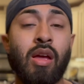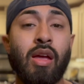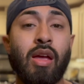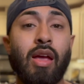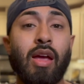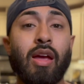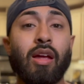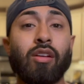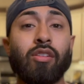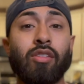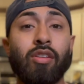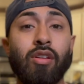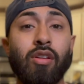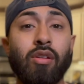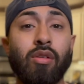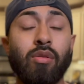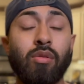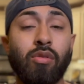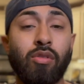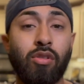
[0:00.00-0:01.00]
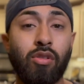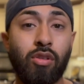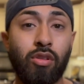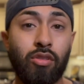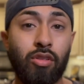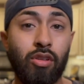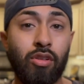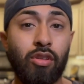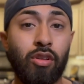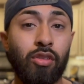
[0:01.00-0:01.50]
And to,
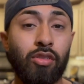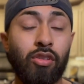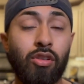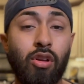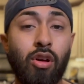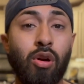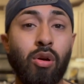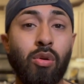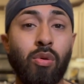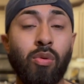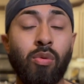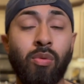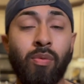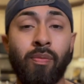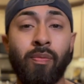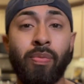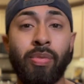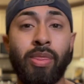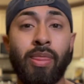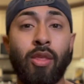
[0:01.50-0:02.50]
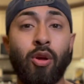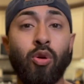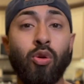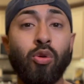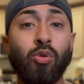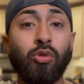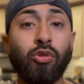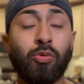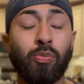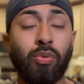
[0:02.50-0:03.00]
to just know who
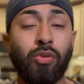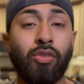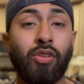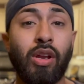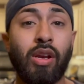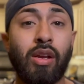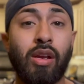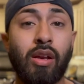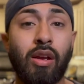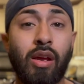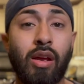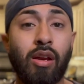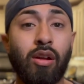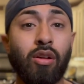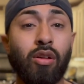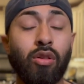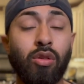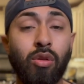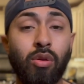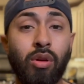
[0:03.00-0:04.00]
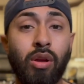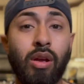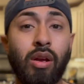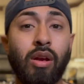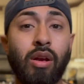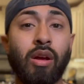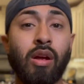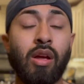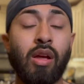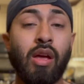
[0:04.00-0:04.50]
was presenting,
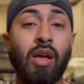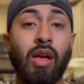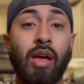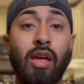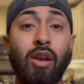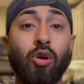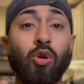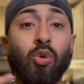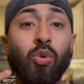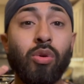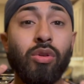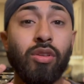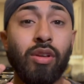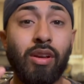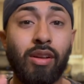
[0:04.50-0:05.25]
including, and who was in